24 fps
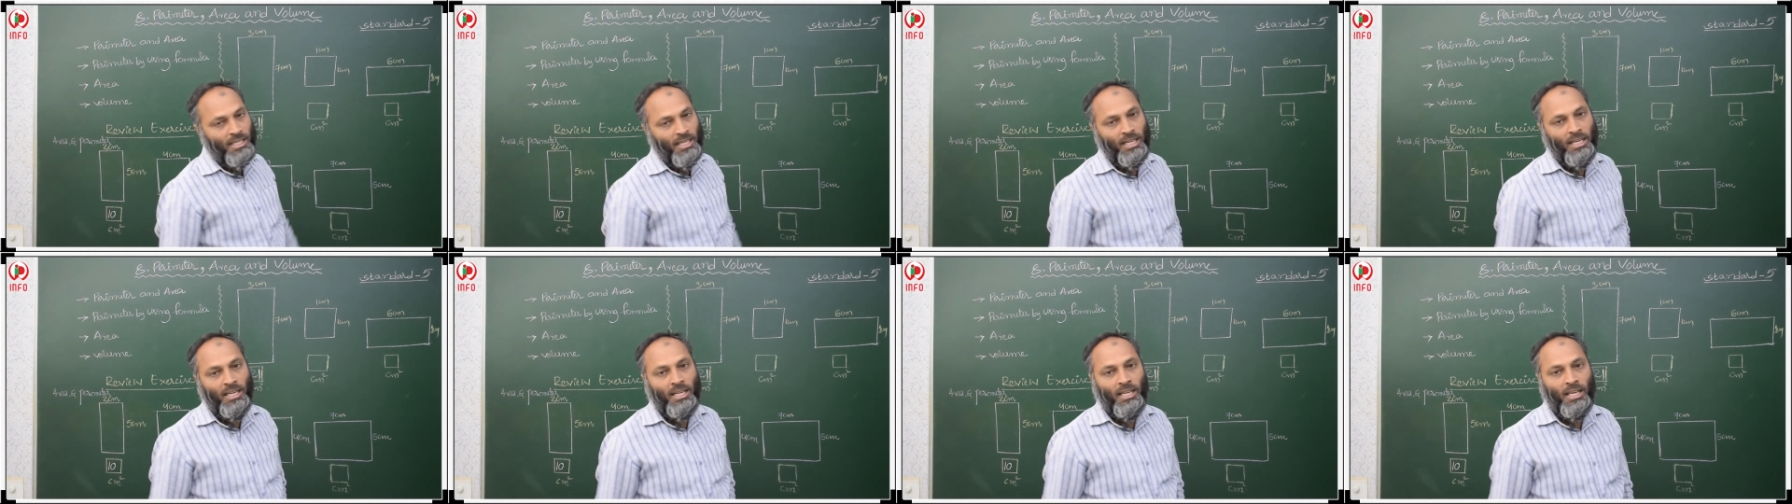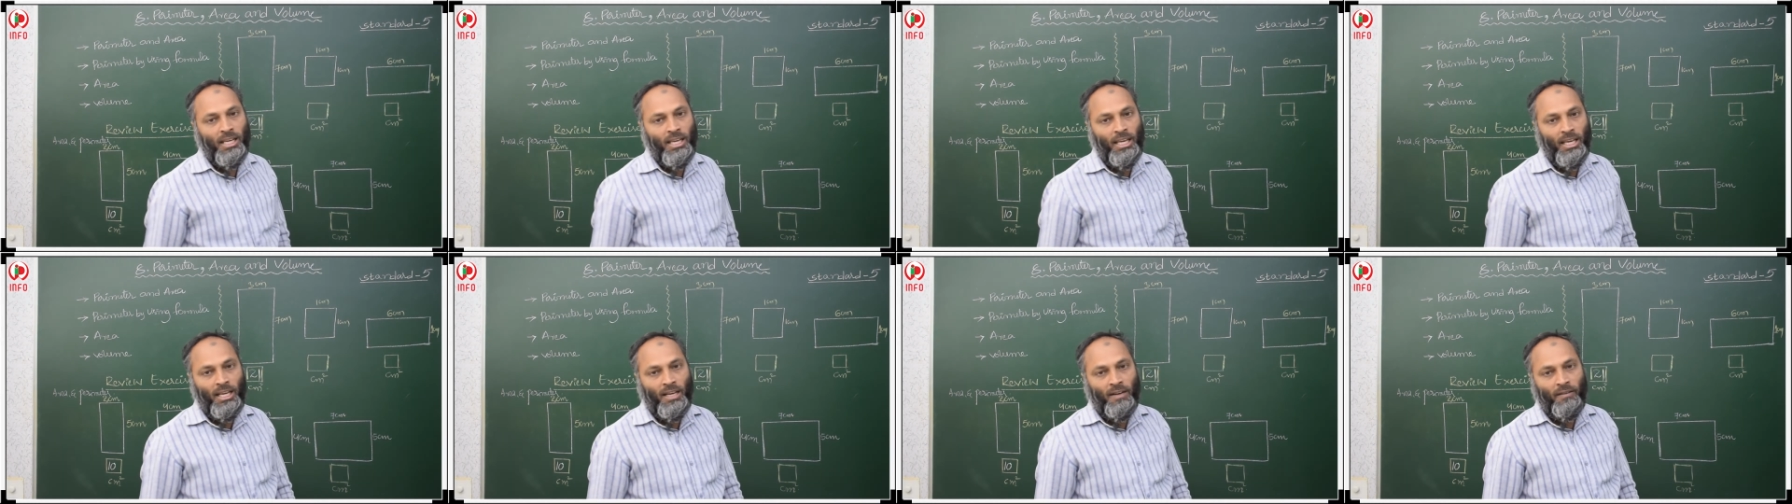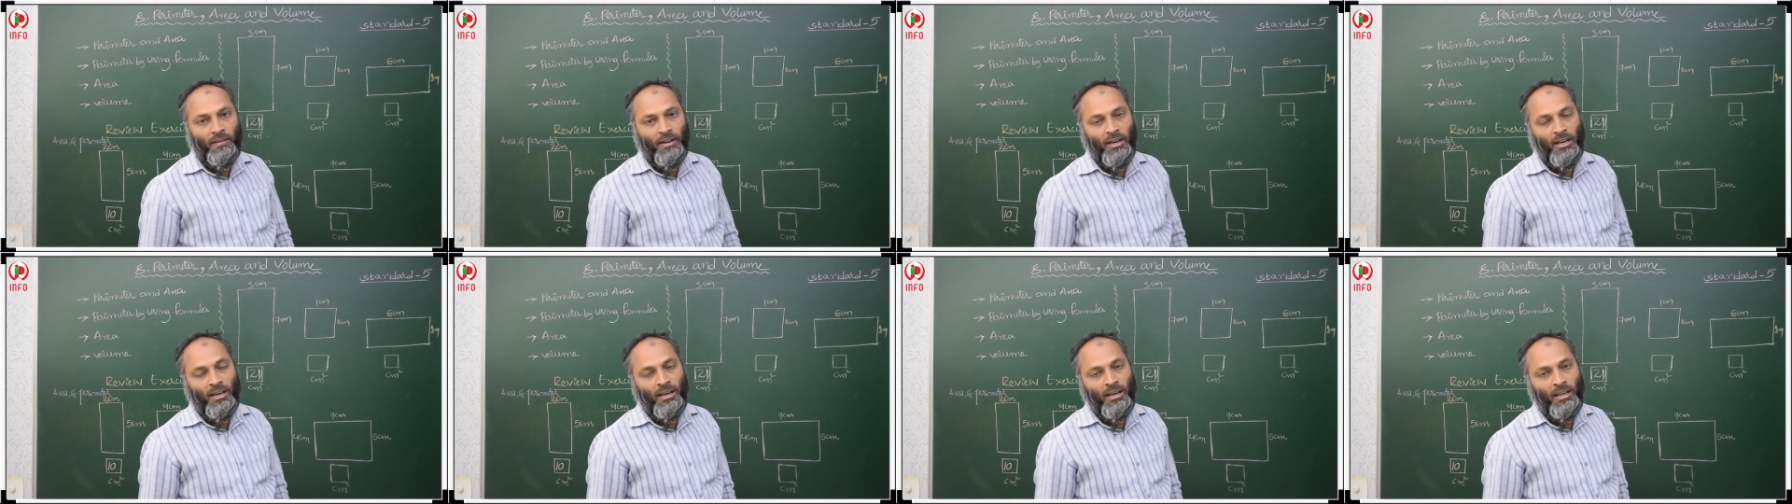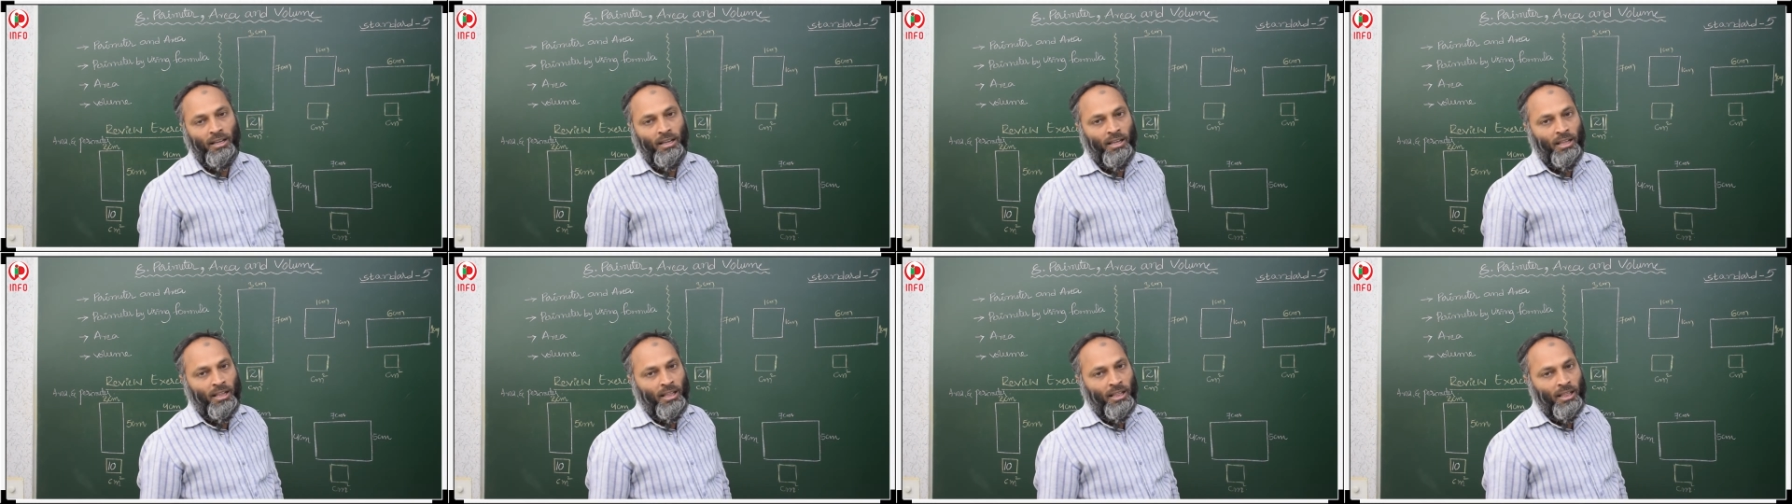are equal
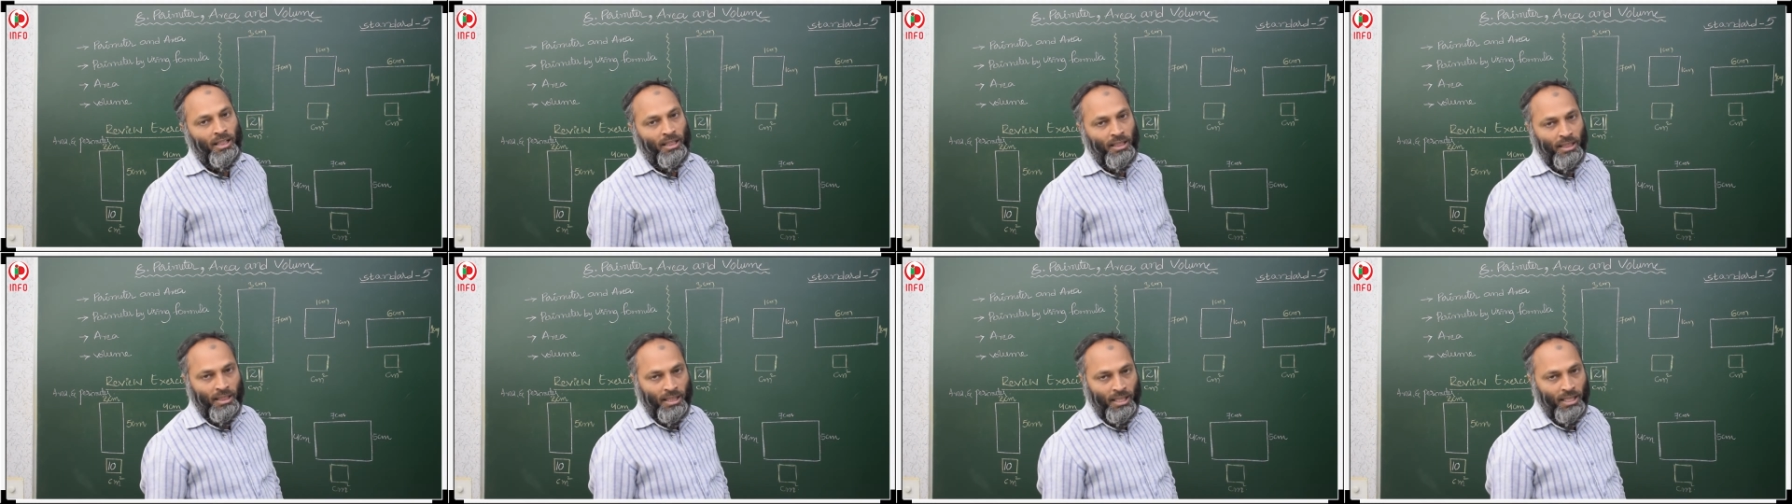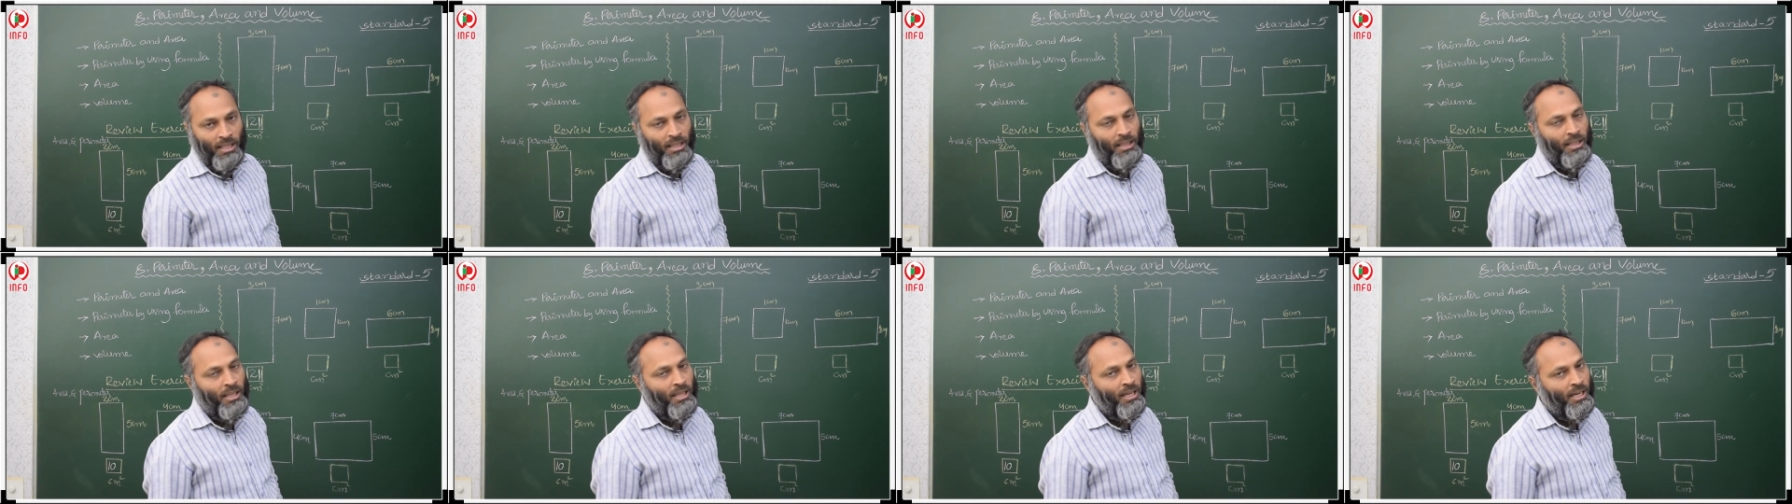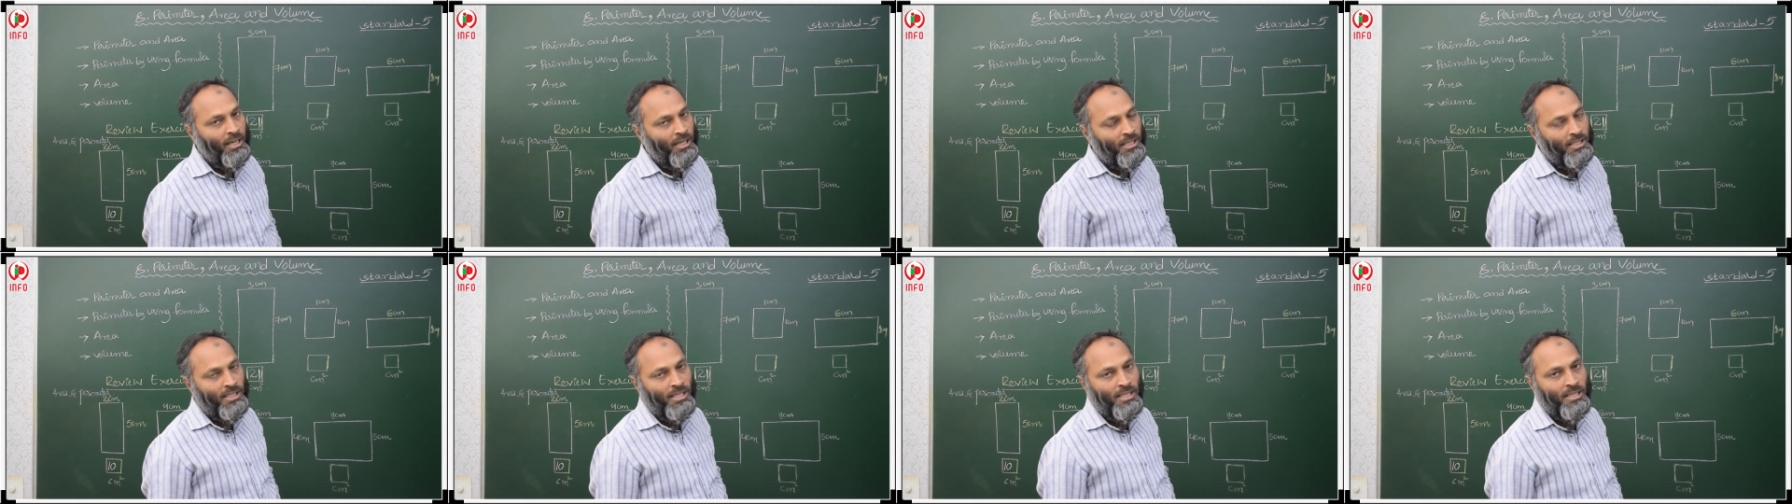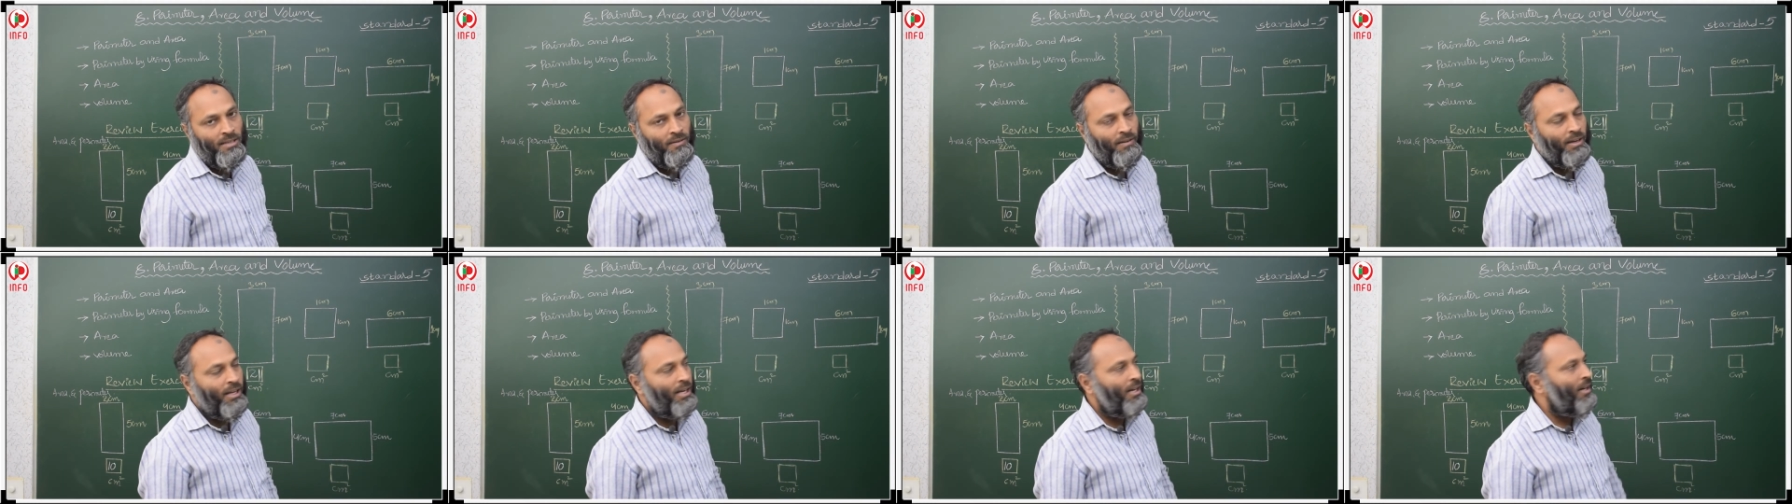then it is a
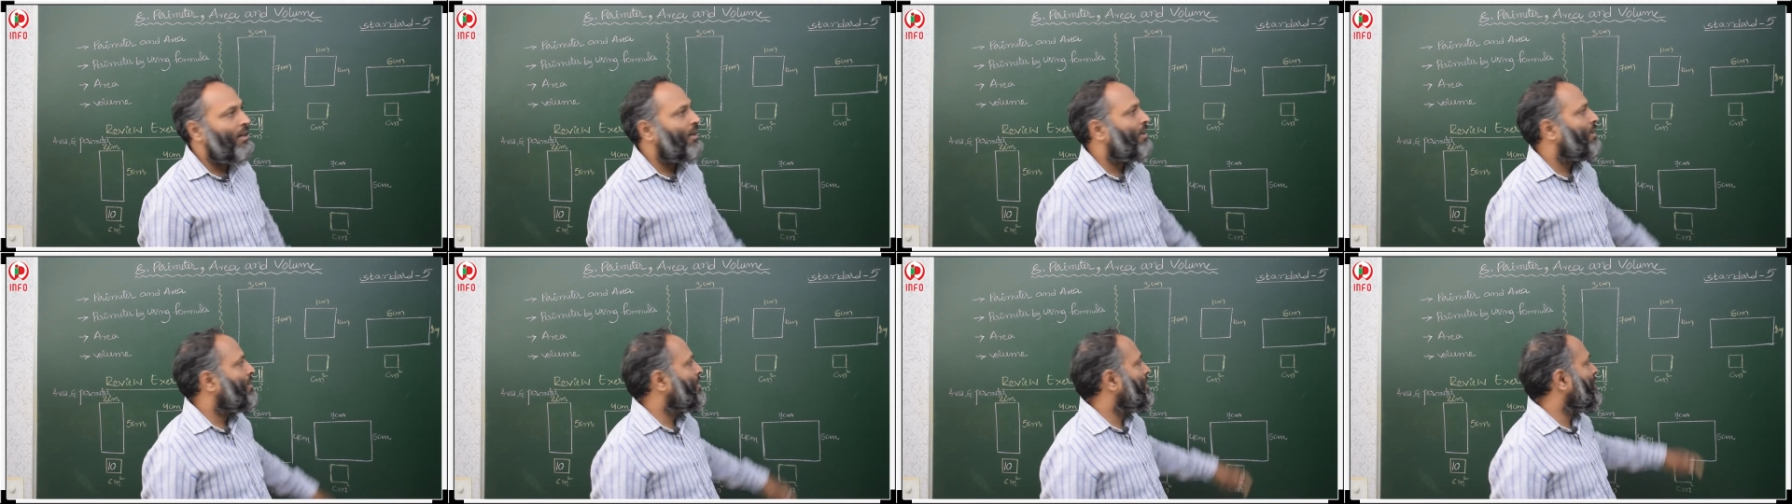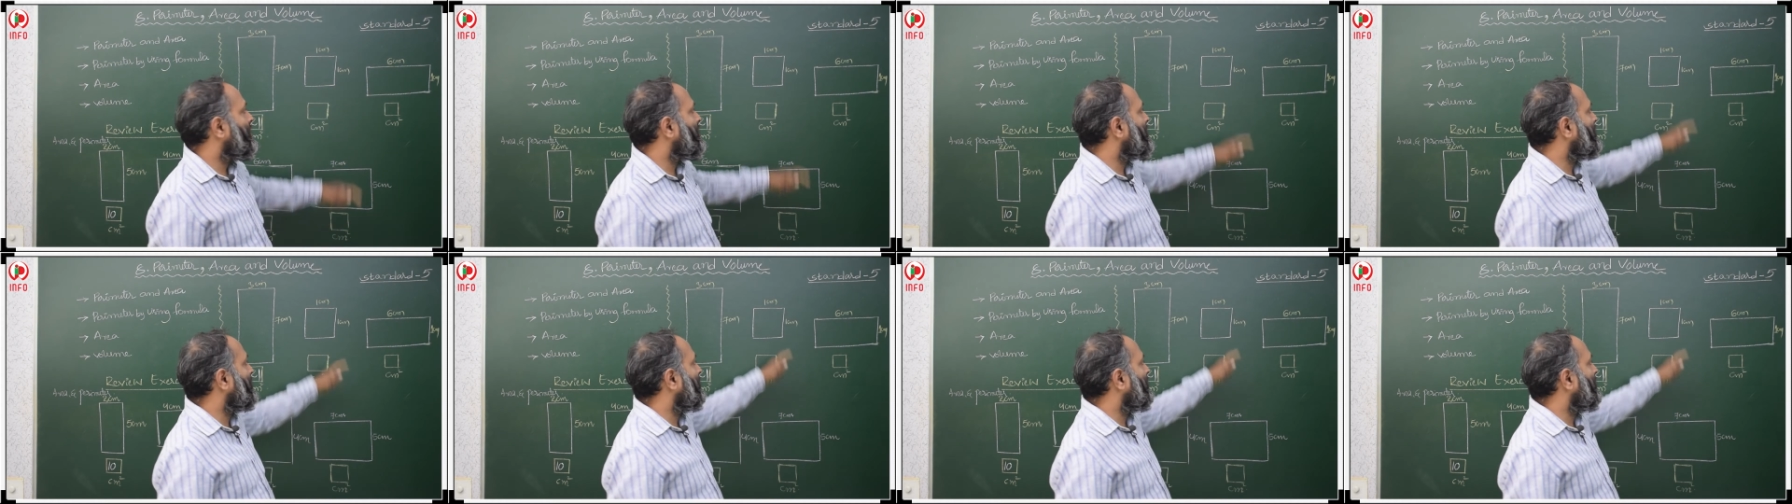square just you